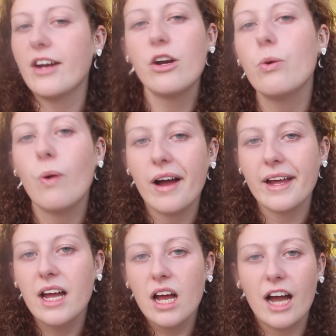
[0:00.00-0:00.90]
I don't know
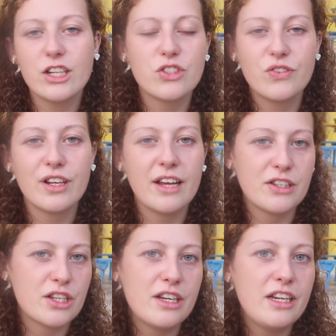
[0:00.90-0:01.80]
why, I just feel like
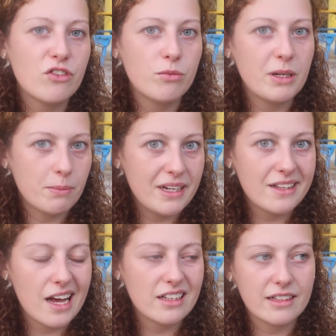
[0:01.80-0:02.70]
there's a need for me to be
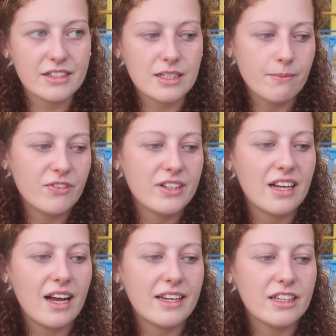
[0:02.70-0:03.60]
there, that there's something
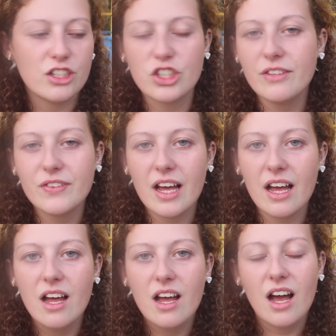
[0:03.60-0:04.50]
that I can achieve there.